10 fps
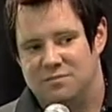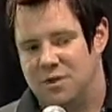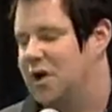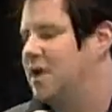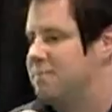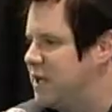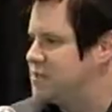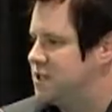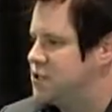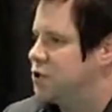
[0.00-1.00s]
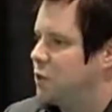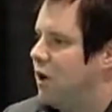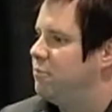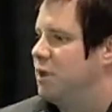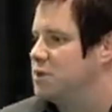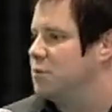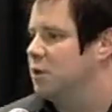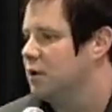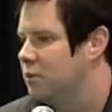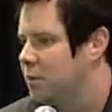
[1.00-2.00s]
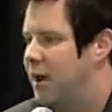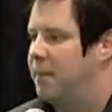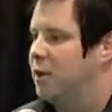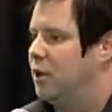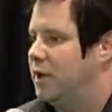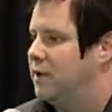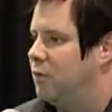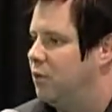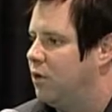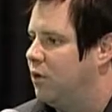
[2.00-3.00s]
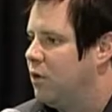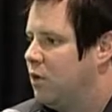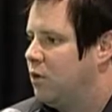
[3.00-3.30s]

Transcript: Okay, about 6 to 12 months, we're probably looking that we'll